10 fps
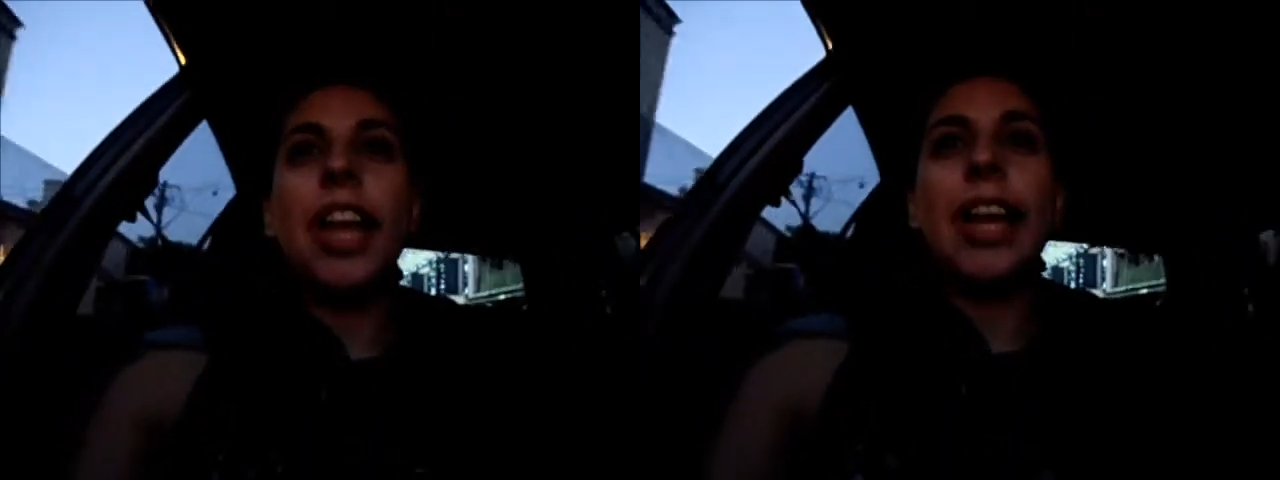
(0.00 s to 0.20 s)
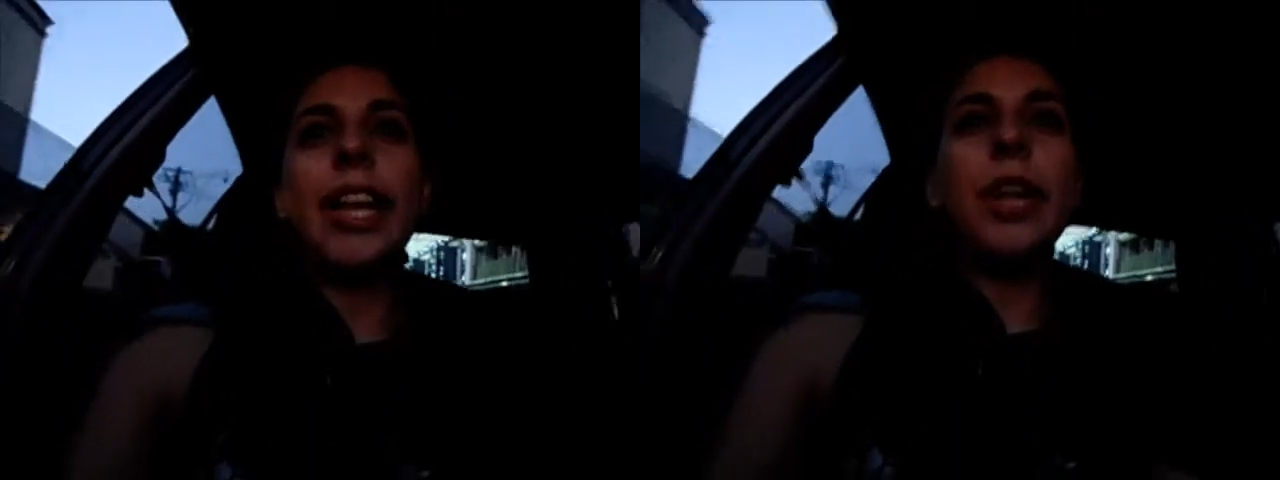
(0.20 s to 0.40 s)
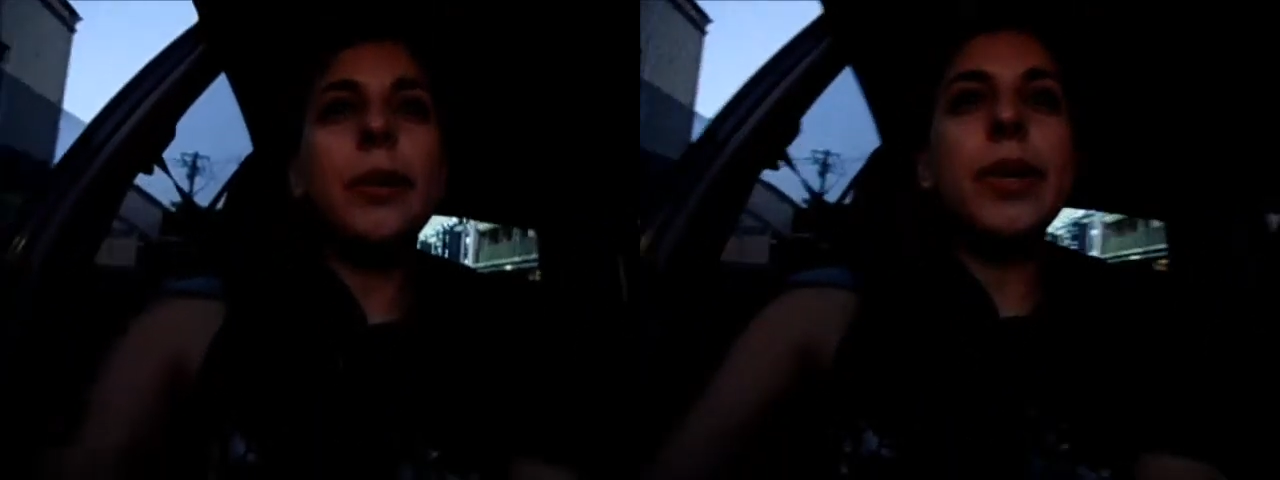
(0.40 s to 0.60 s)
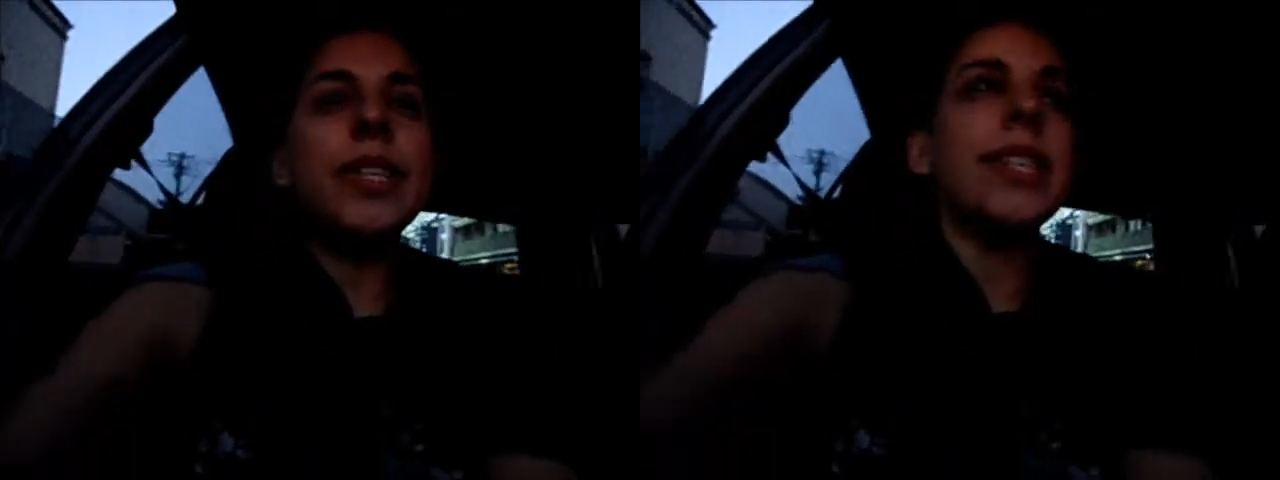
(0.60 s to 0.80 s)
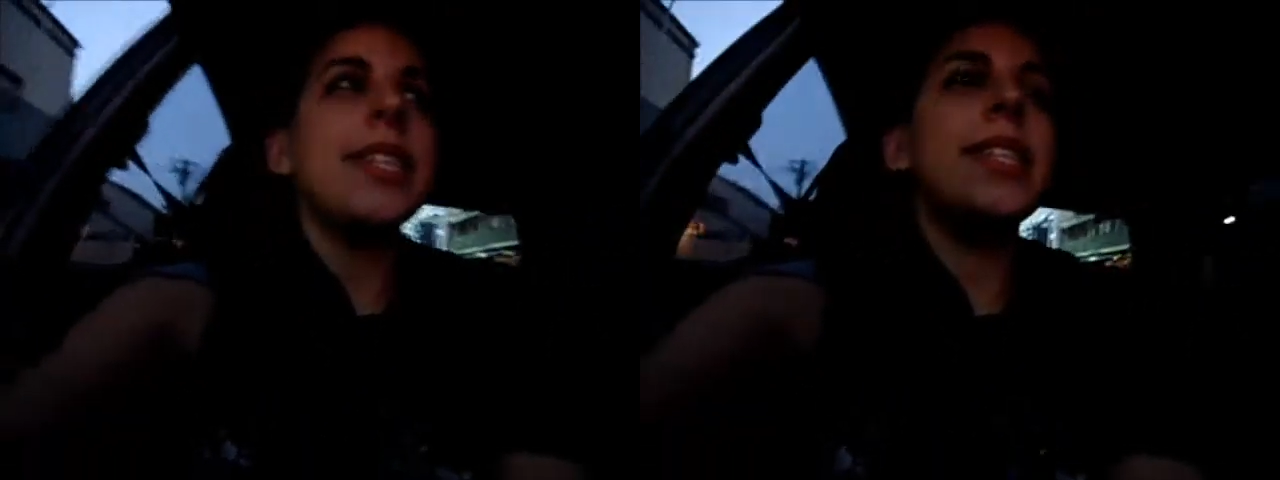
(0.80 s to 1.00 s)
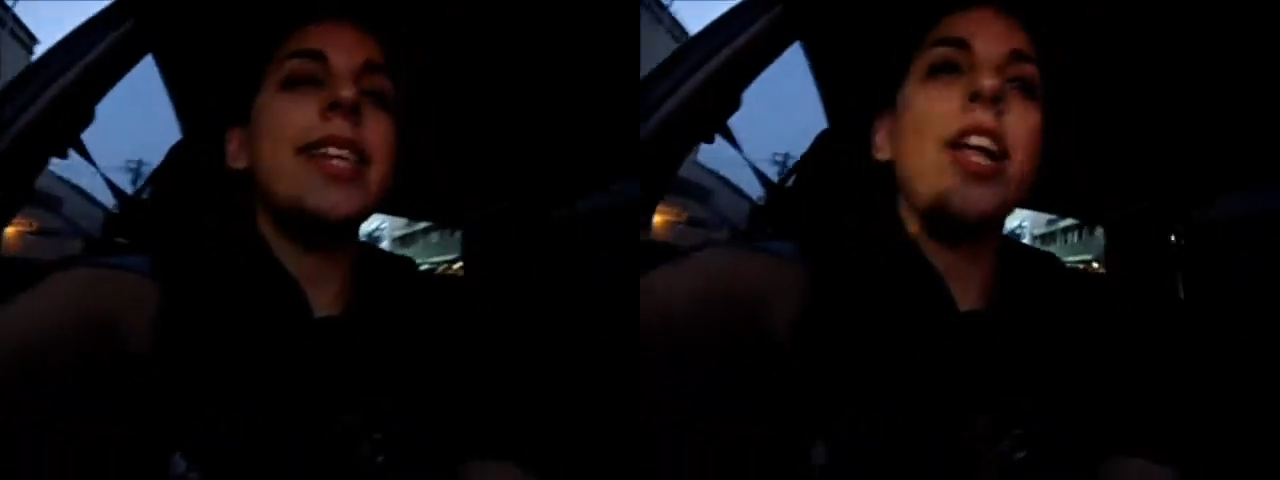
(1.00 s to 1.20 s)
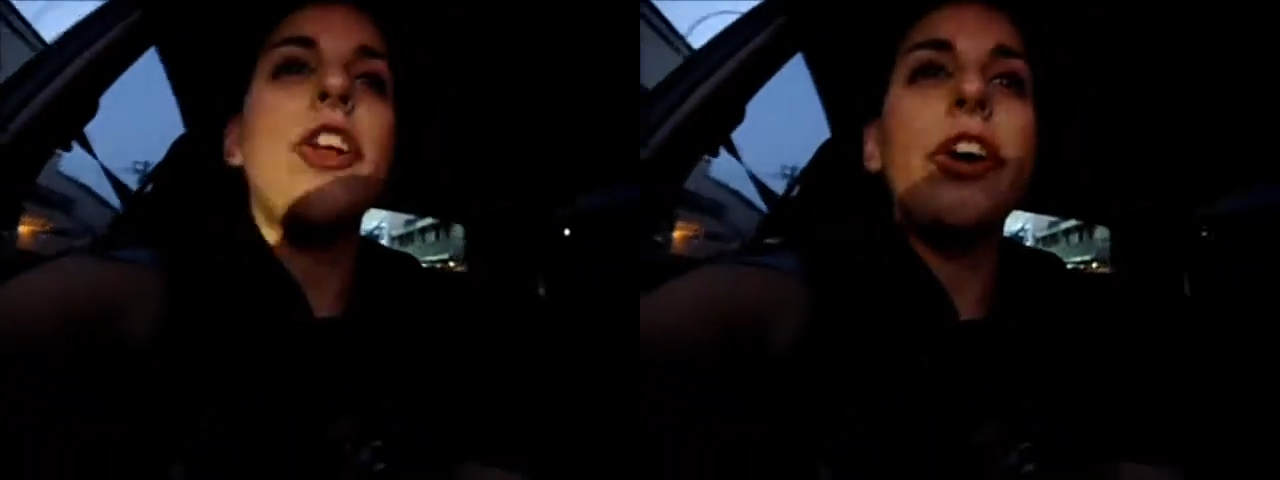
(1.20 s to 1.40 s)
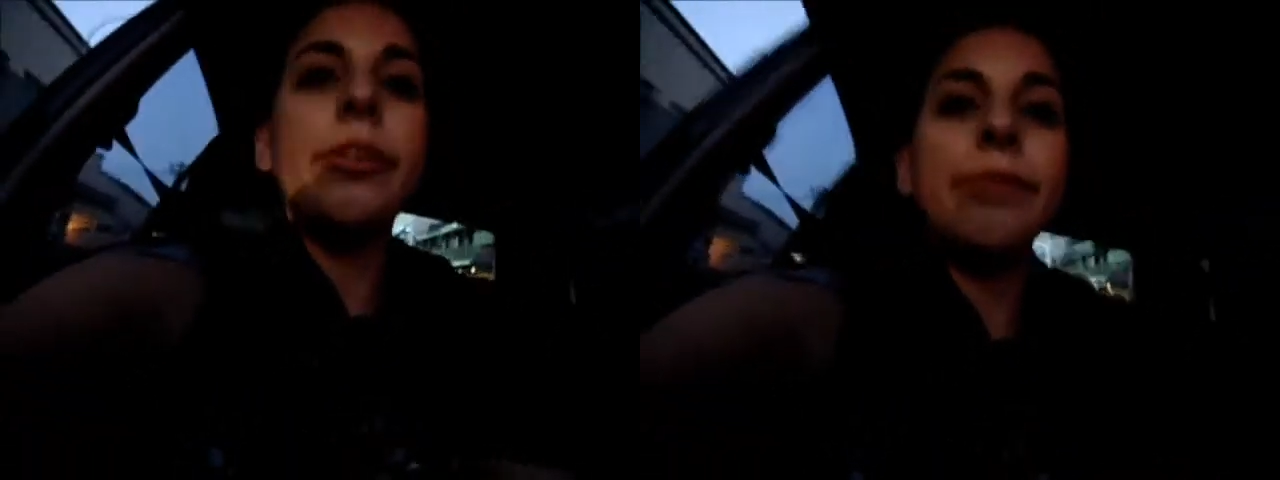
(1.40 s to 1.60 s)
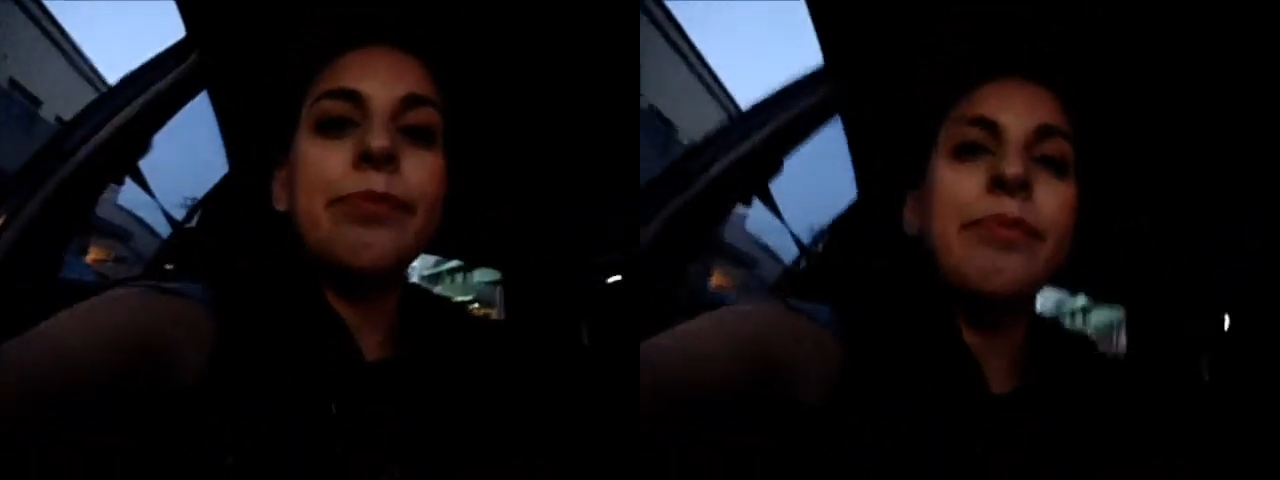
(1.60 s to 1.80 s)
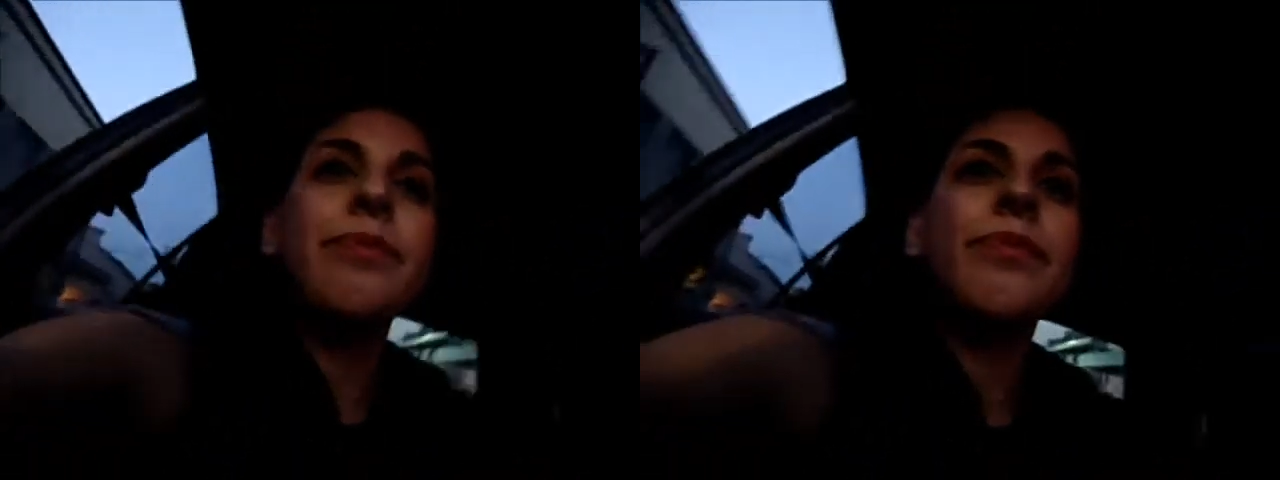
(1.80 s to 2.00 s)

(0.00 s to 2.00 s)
lady was in the salon